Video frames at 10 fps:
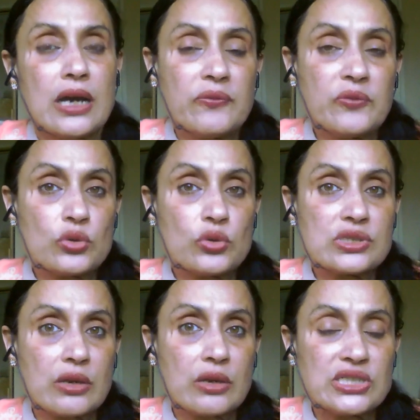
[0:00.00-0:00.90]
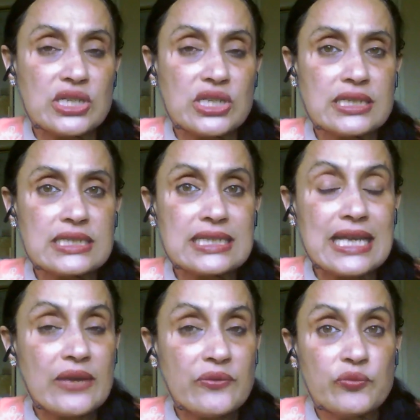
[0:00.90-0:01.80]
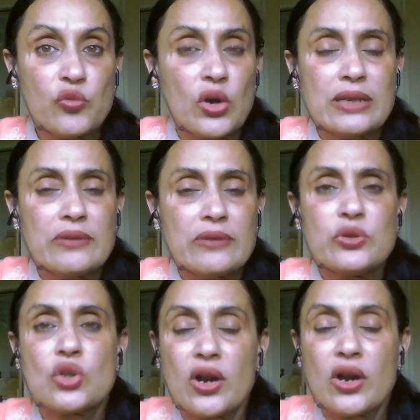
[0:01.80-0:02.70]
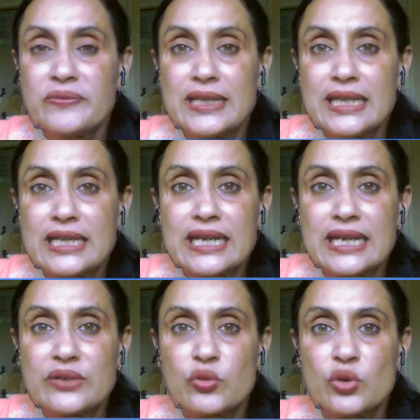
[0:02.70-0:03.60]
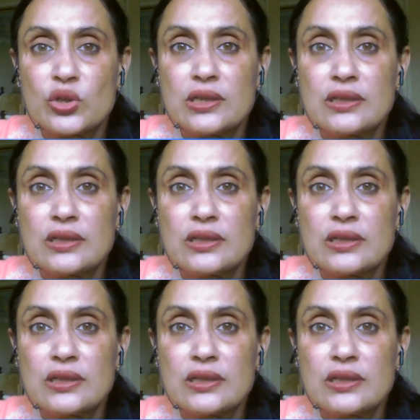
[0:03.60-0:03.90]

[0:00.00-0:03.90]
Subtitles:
Of course, the question is, what if you're not feeling grateful?